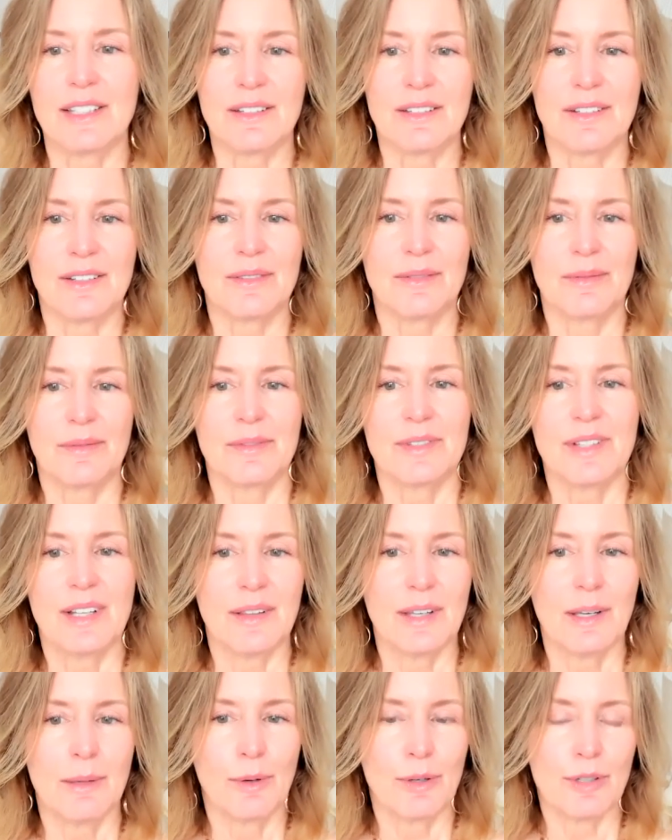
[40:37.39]
And
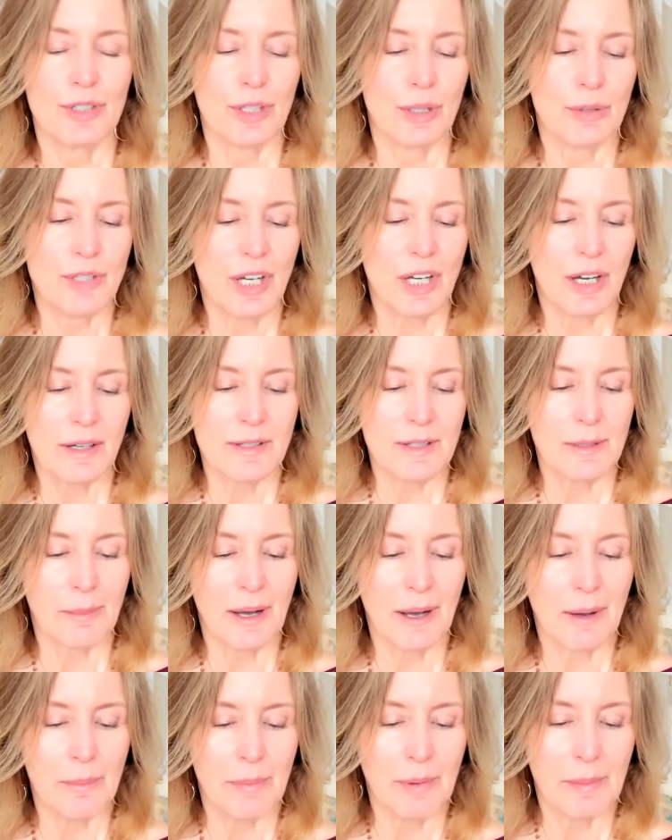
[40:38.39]
Cynthia Bourgeault talks
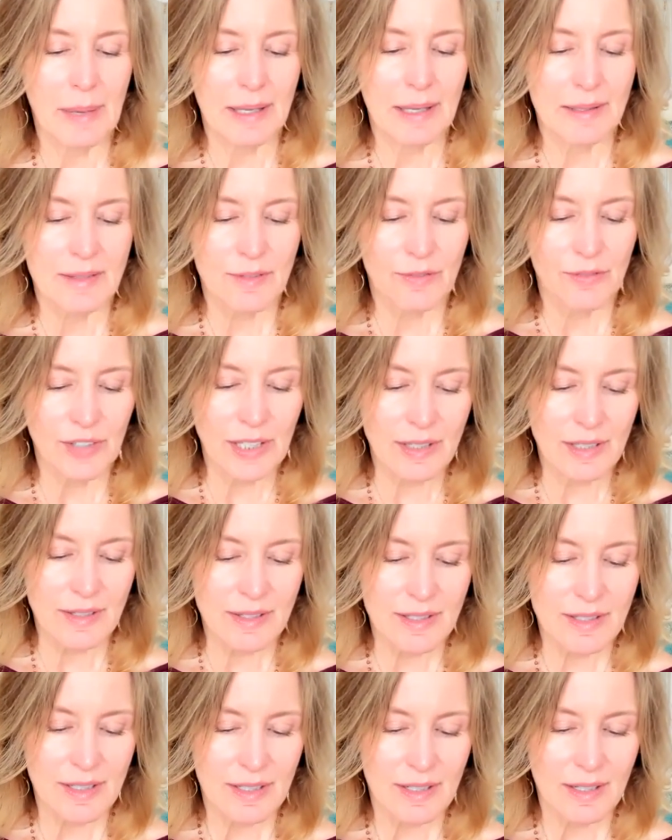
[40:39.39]
about Babette's
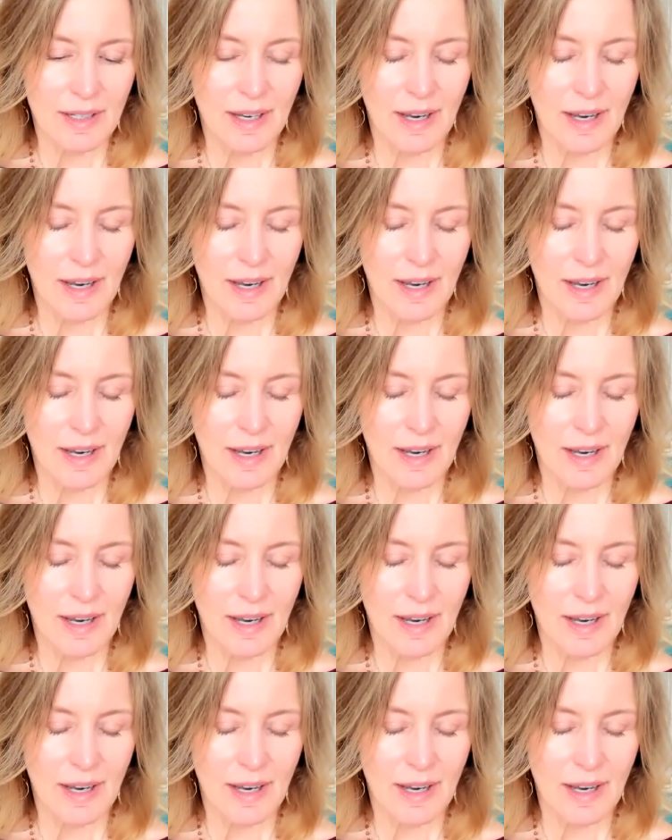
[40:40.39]
Feast